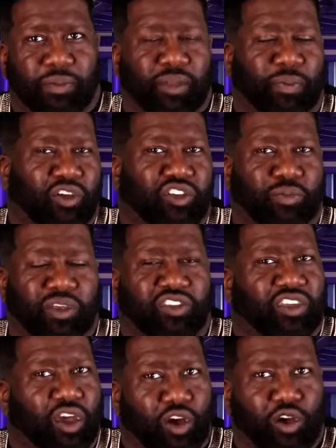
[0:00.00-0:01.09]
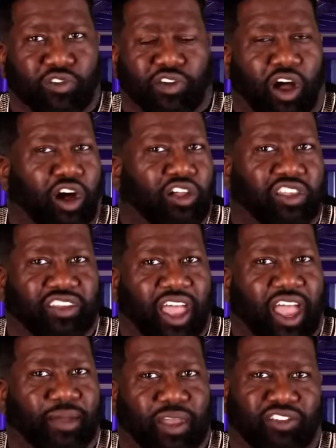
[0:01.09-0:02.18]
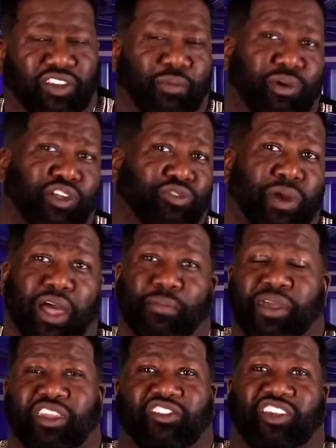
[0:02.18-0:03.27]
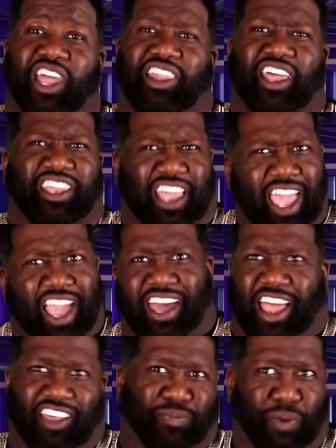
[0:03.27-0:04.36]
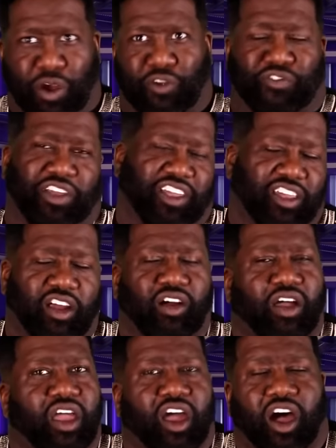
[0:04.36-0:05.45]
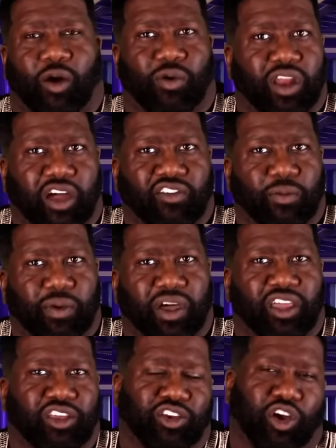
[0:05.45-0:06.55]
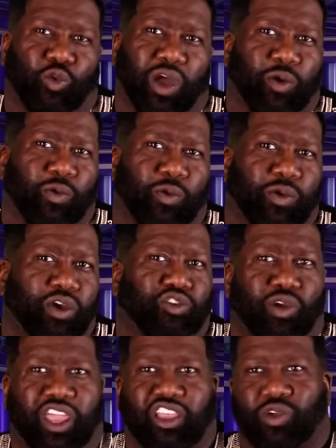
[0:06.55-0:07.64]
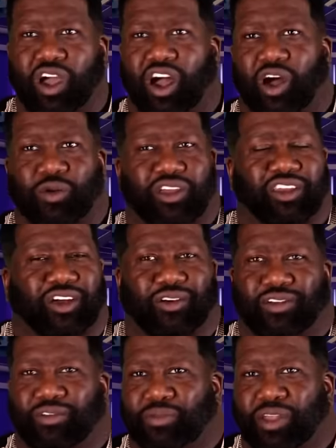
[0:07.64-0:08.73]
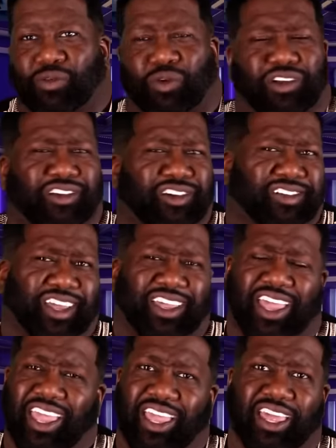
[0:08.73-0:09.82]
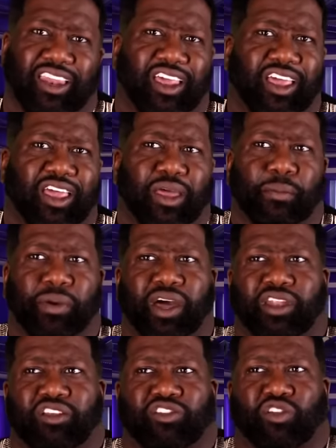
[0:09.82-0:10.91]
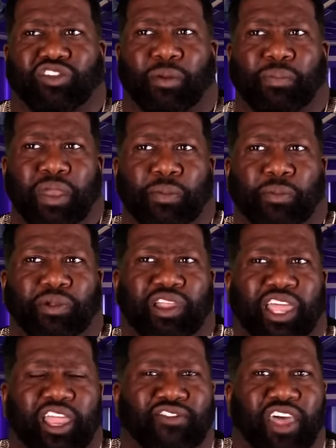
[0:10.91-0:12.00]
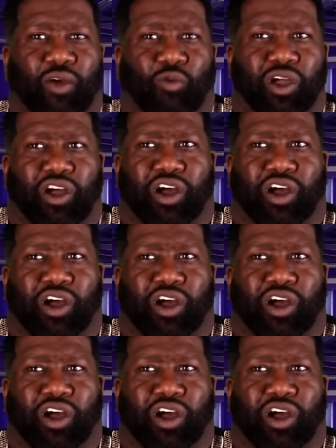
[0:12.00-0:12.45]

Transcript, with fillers: Men supposed to be served all the time. Now, some brothers probably be in the chat like, yeah, that's perfect, you know, or whatever. But, you know, way we was raised, we all, you know, if men want to cook, they can. But so some people believe that,